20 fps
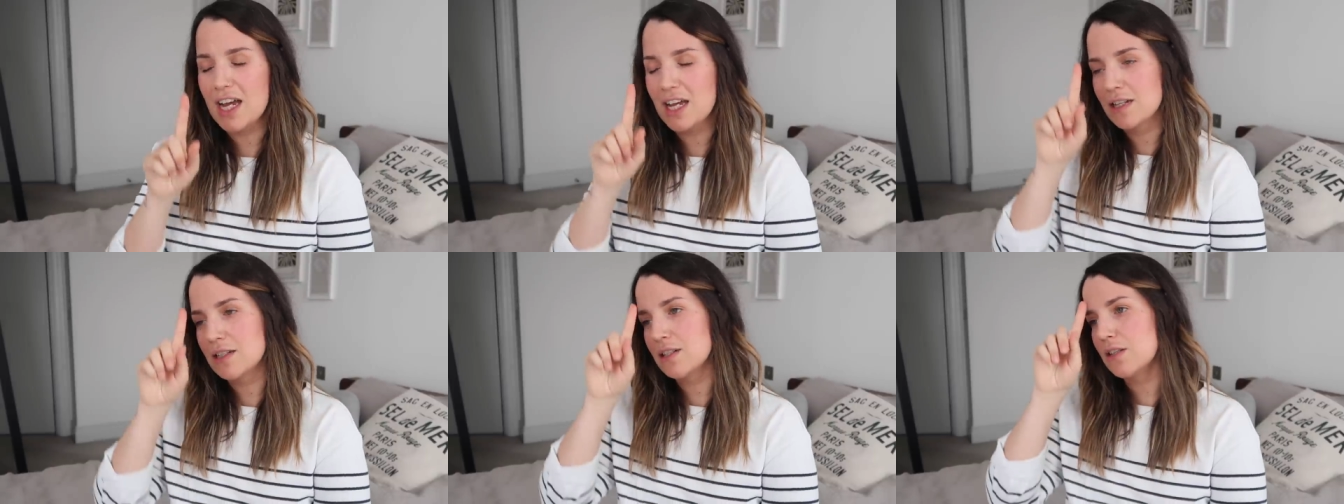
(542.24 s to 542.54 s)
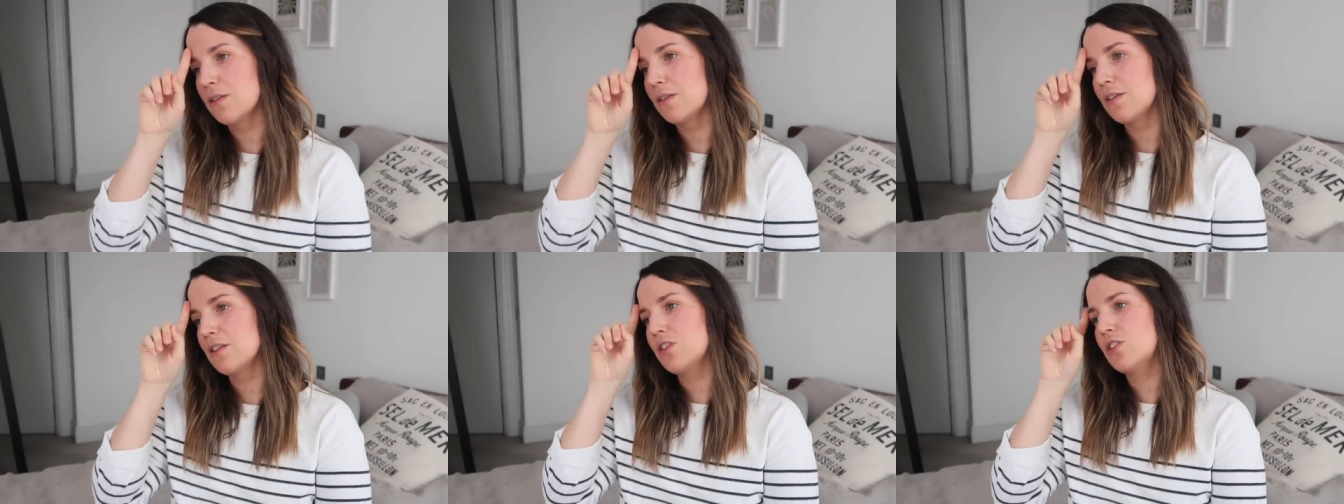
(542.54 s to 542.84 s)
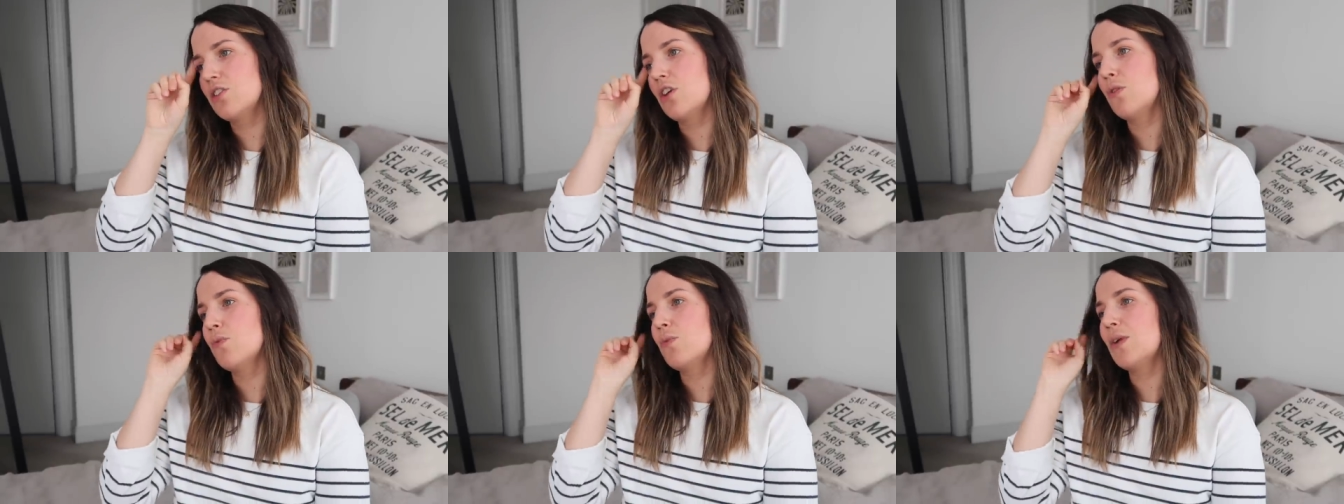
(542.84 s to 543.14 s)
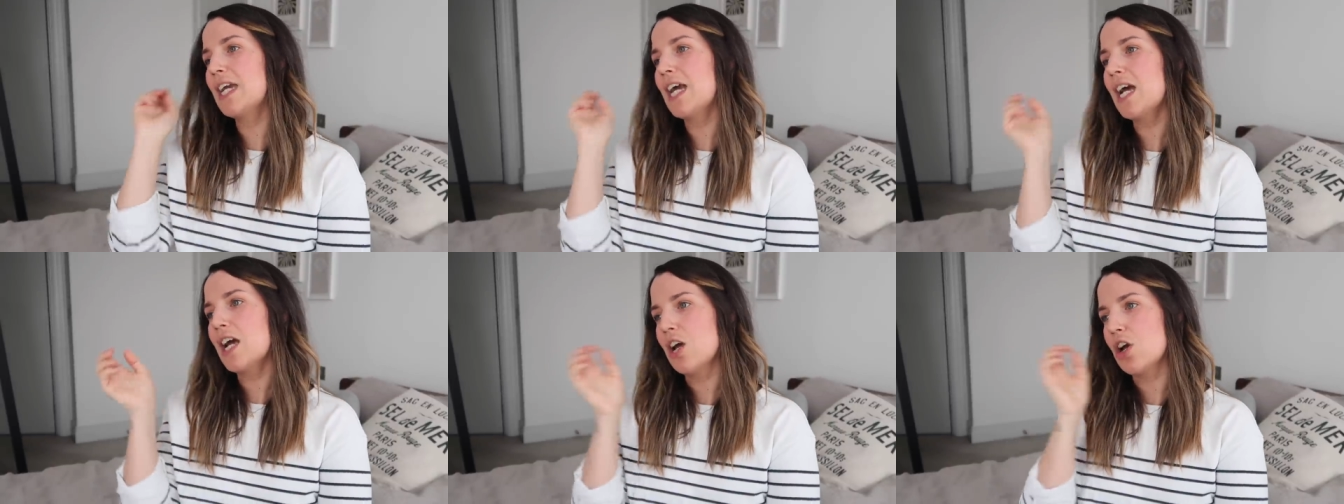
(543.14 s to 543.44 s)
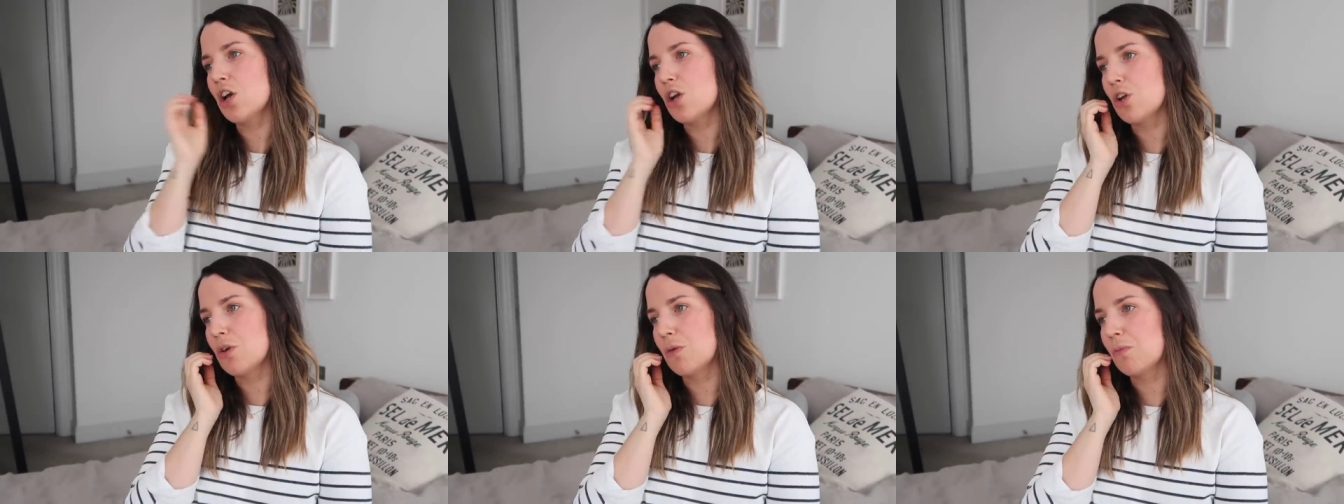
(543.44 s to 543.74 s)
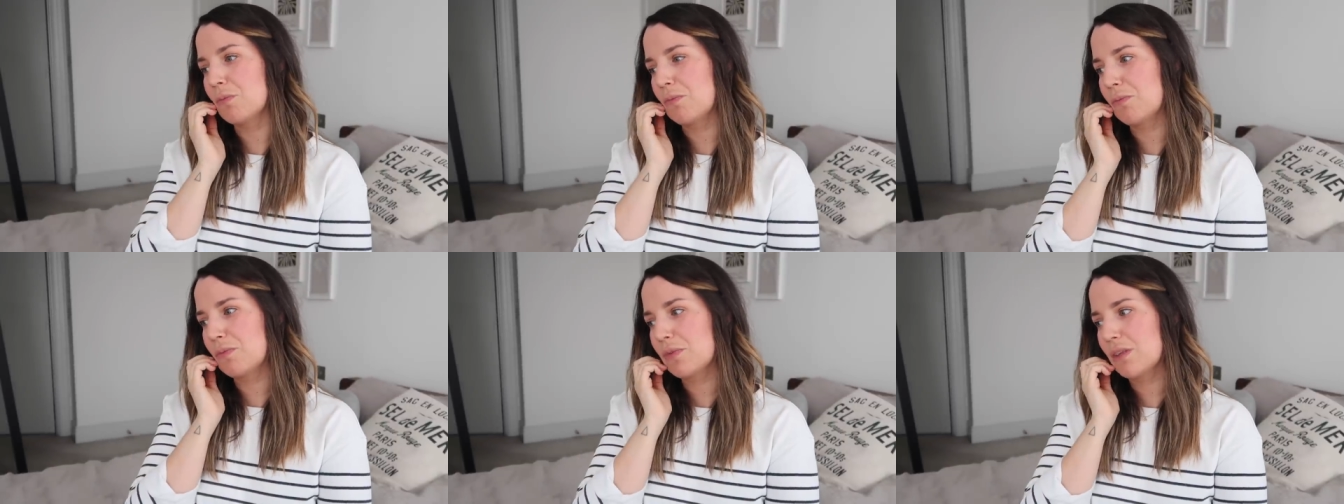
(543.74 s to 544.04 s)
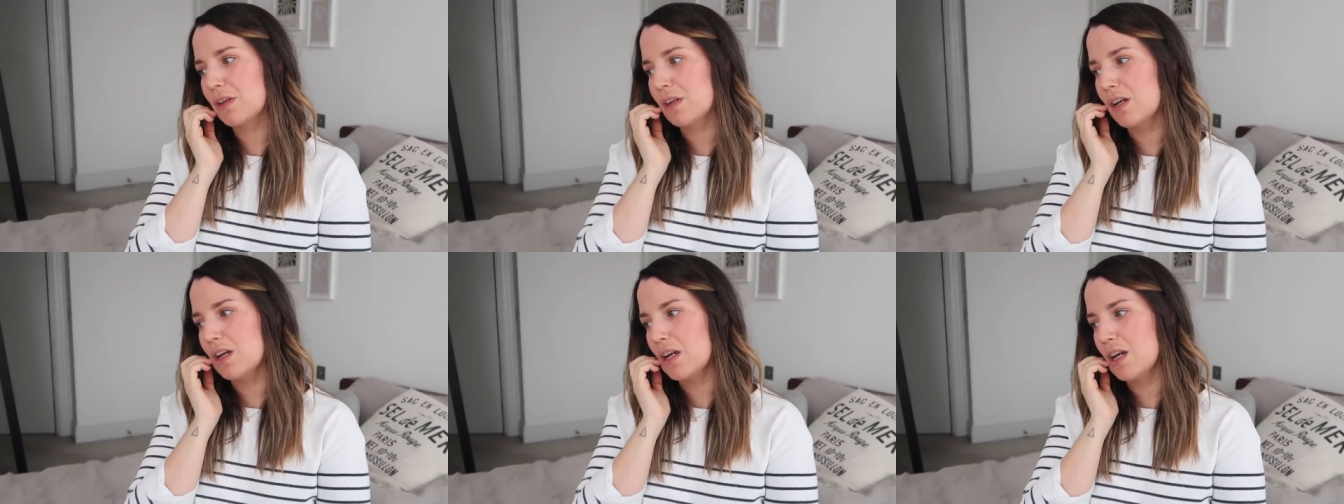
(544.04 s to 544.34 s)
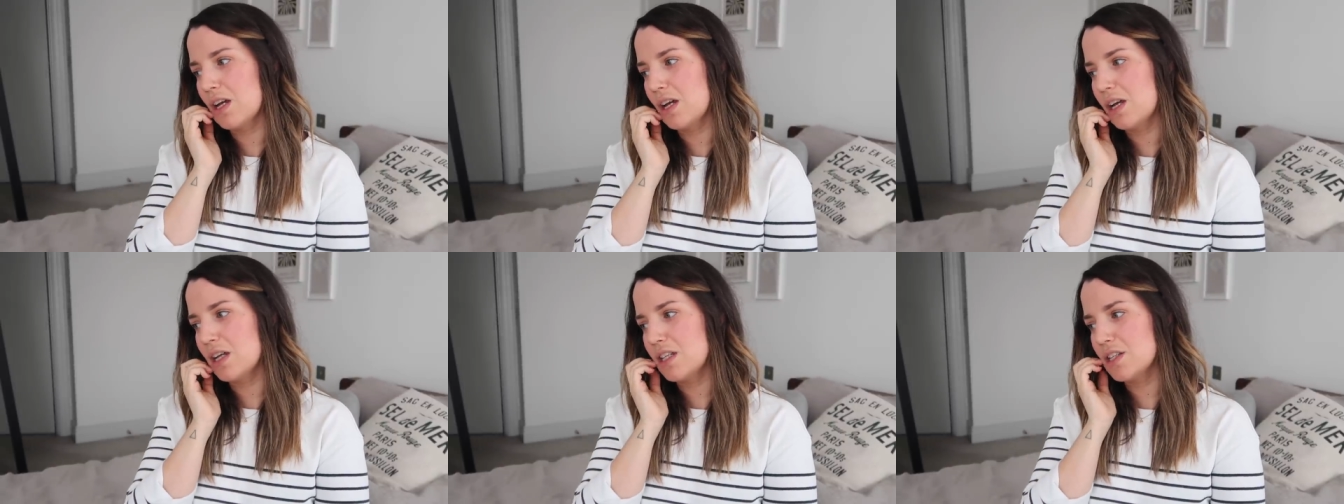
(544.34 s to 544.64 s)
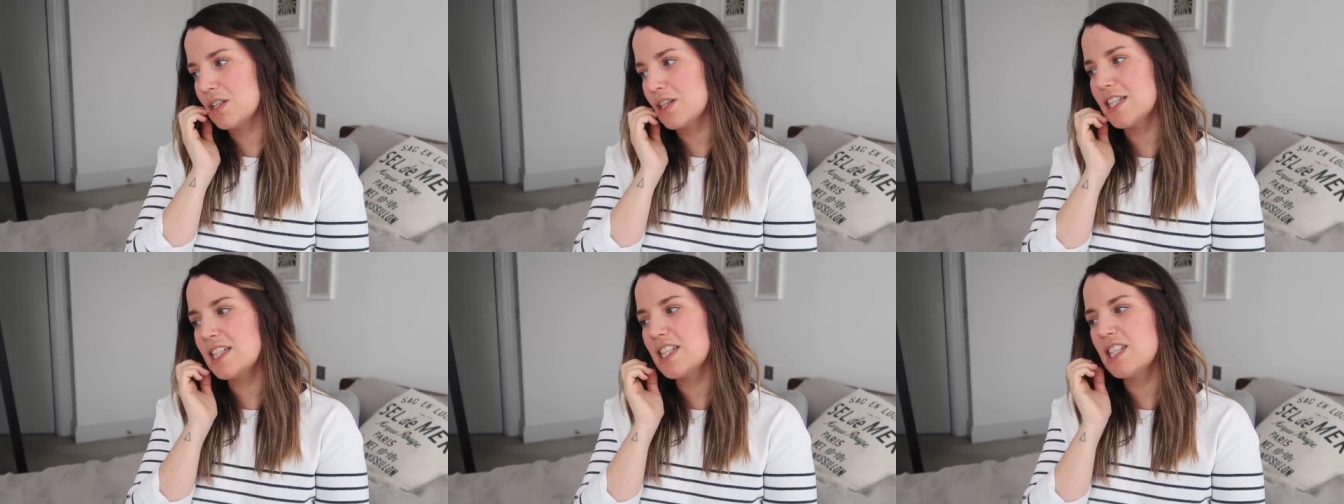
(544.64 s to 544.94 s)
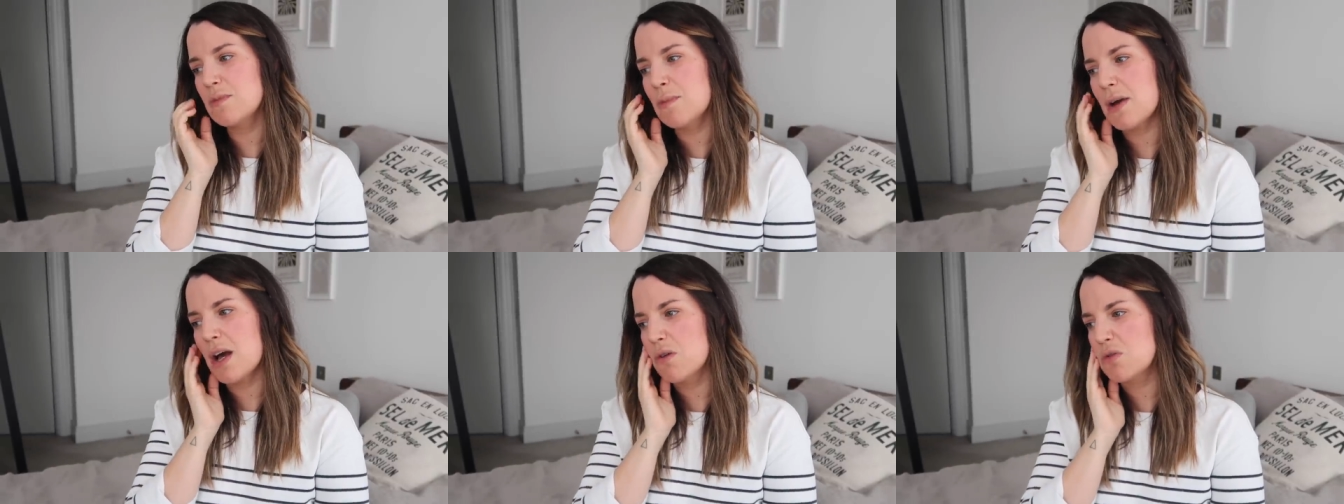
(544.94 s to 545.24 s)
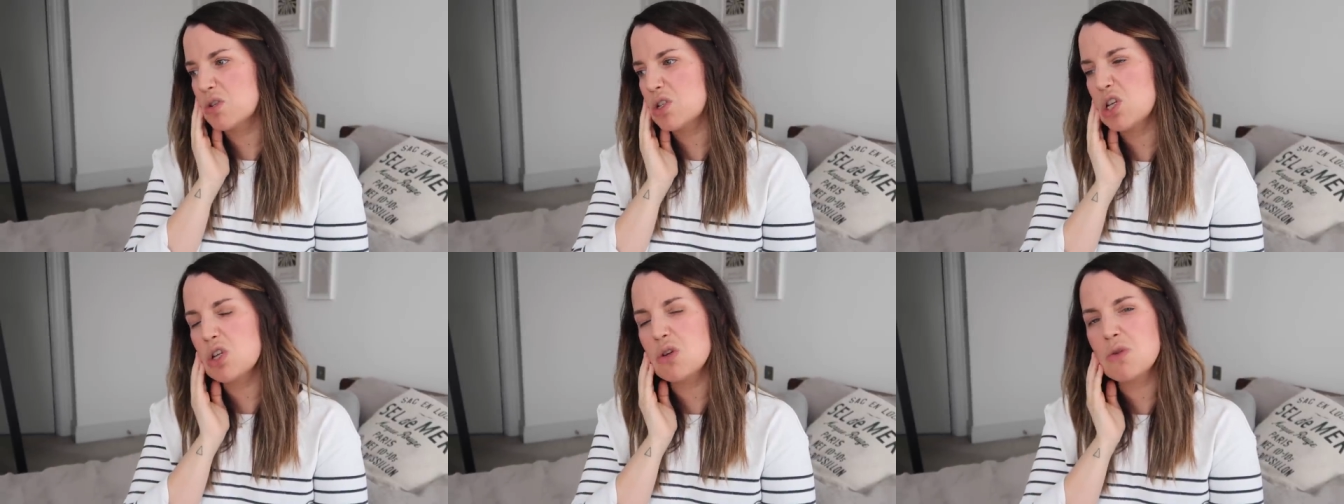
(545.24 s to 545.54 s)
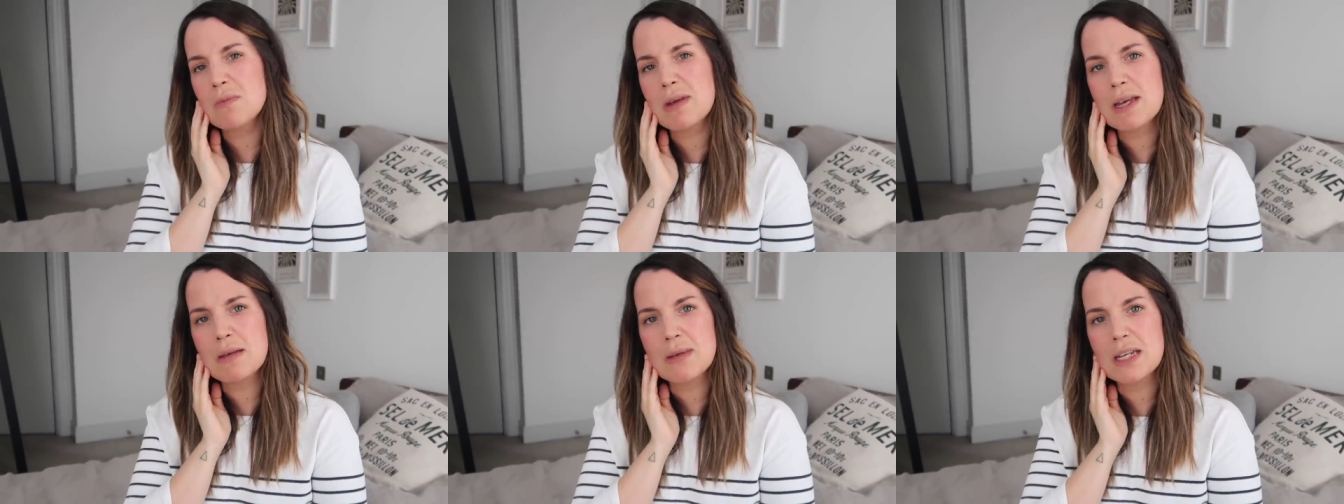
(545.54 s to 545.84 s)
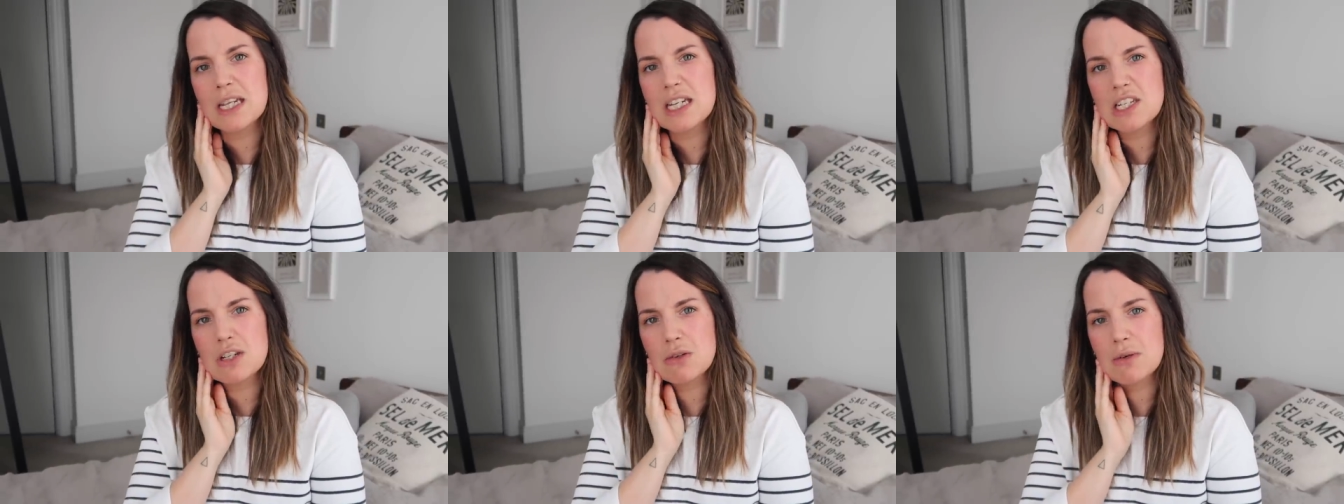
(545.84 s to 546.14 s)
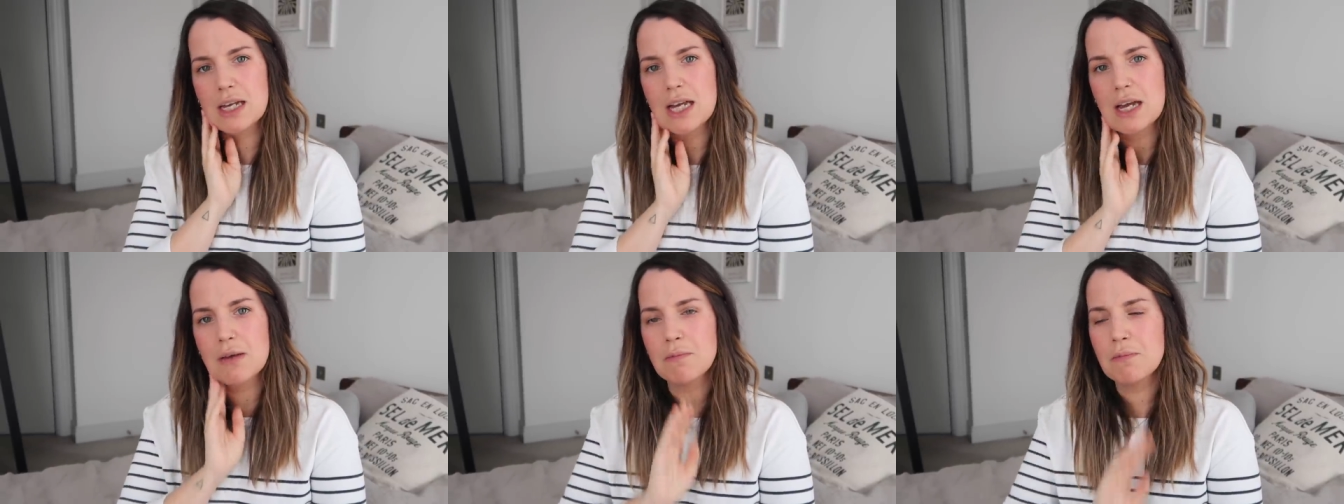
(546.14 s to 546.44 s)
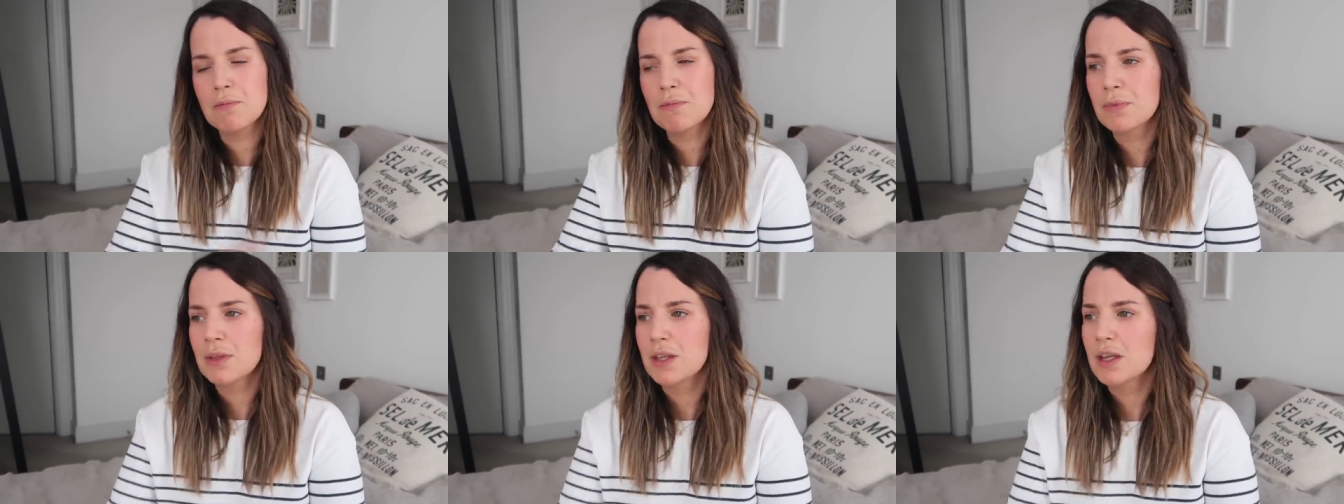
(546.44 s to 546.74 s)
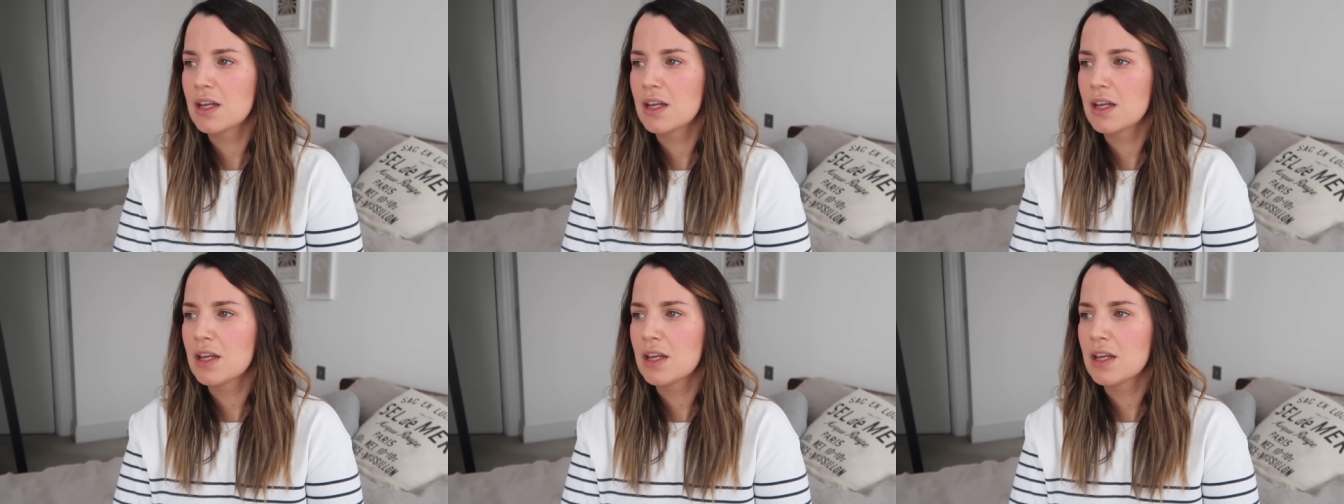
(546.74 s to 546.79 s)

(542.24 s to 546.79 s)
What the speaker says: I had done. So we get home, so this is about 2 maybe, 2 a.m.